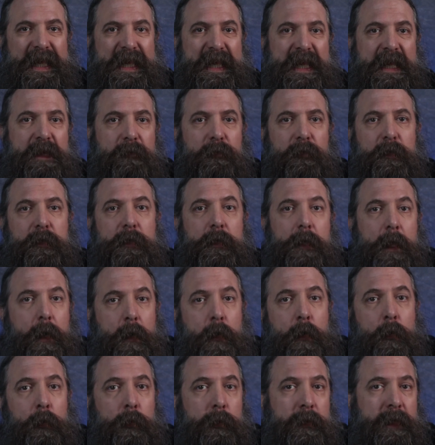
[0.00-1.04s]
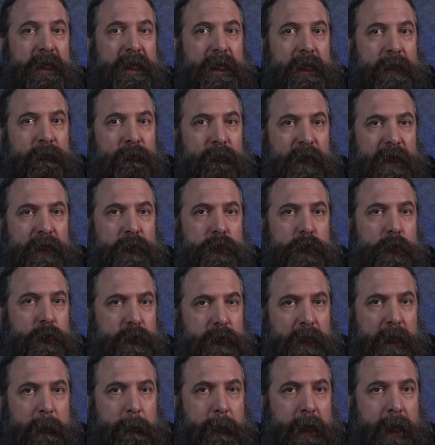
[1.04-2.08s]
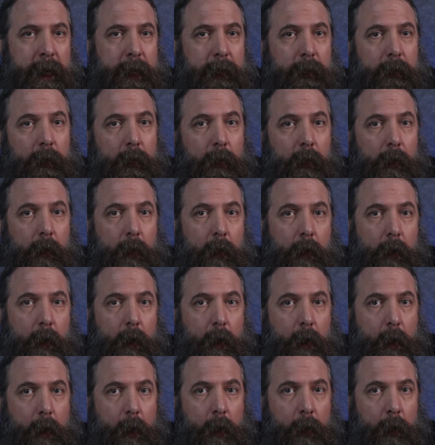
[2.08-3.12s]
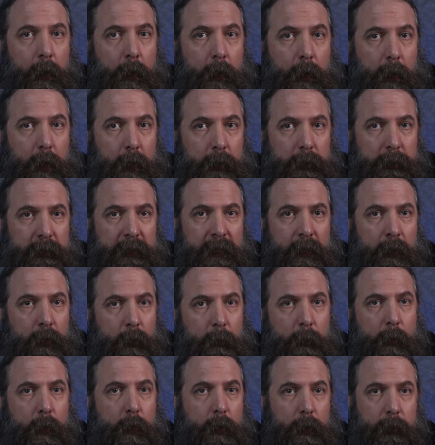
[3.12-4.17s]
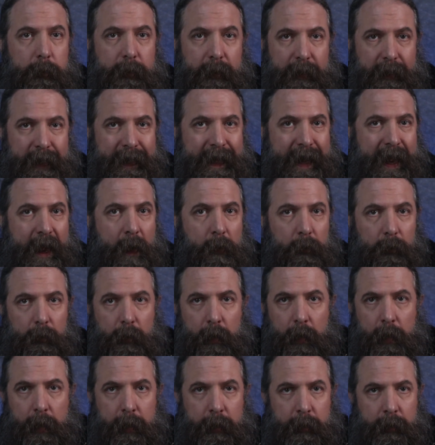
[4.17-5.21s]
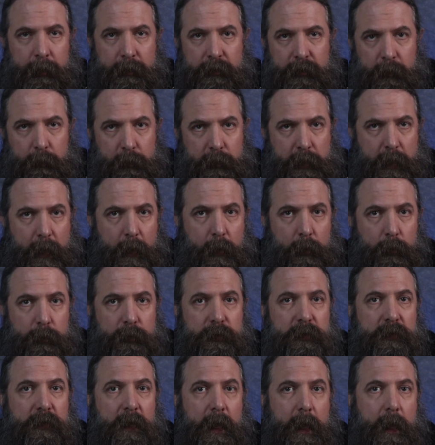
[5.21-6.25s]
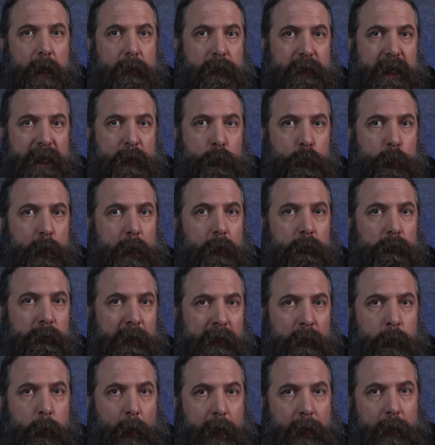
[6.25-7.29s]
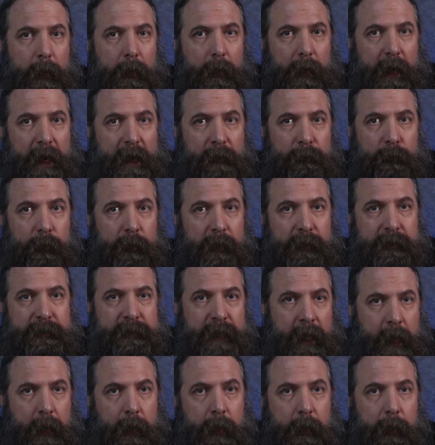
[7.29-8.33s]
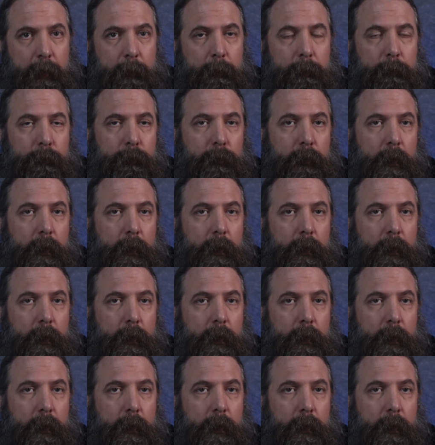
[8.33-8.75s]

Even though the adventures I make are a little more than an outline and some notes, they will require effort and time.